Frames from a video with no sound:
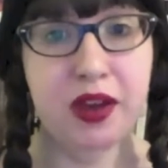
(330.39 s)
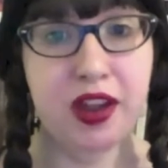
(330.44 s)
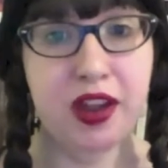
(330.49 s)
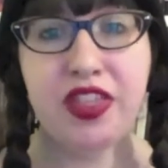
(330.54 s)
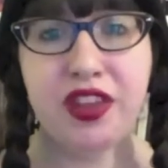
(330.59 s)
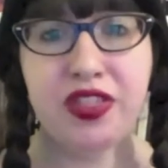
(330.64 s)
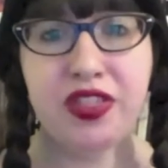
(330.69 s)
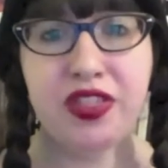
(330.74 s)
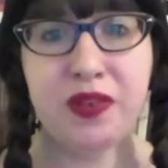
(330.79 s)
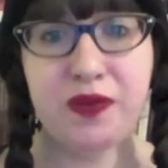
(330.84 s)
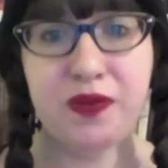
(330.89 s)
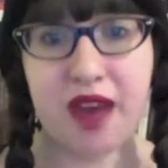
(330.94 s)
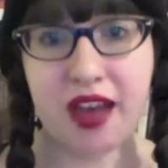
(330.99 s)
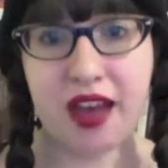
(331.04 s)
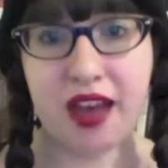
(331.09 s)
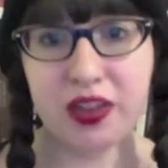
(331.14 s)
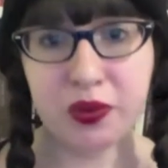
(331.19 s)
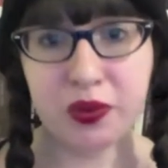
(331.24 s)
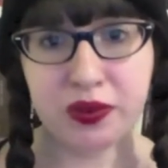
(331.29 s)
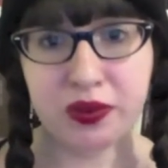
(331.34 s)
But I thought the
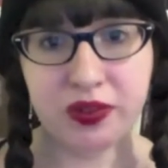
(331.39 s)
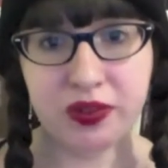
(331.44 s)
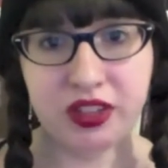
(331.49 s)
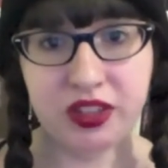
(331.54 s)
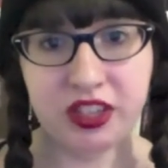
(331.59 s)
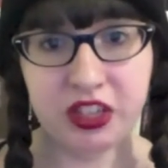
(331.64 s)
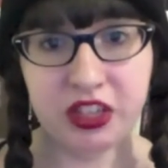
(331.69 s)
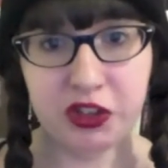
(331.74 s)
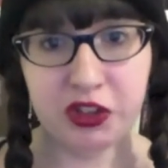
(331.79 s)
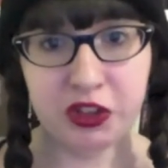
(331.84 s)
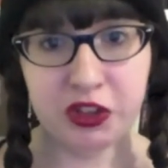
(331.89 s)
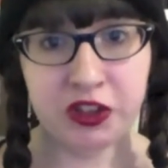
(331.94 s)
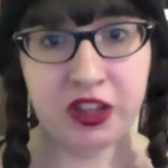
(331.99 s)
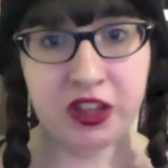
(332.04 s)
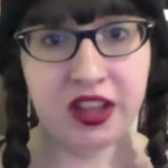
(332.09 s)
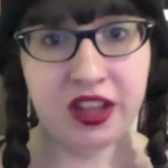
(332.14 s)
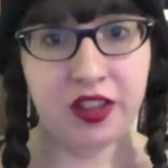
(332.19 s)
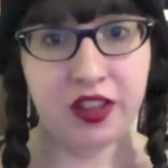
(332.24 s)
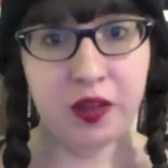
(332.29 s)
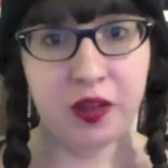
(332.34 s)
facts were really
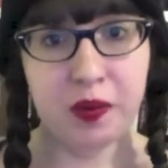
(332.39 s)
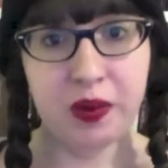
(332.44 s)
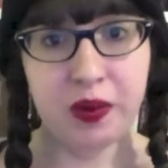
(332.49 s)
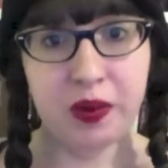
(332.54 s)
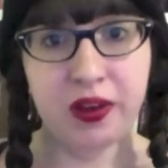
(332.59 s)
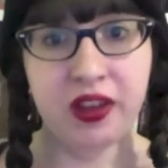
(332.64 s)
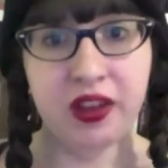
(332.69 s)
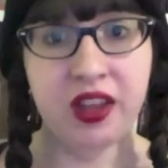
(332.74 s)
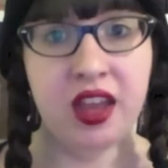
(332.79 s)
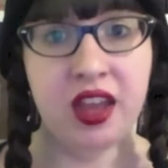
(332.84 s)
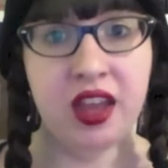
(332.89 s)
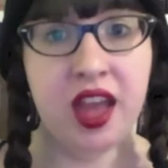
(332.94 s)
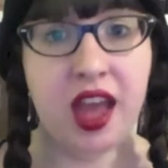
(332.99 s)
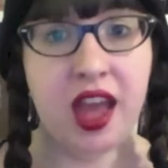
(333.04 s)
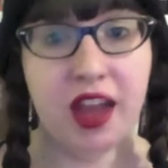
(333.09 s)
good in the book.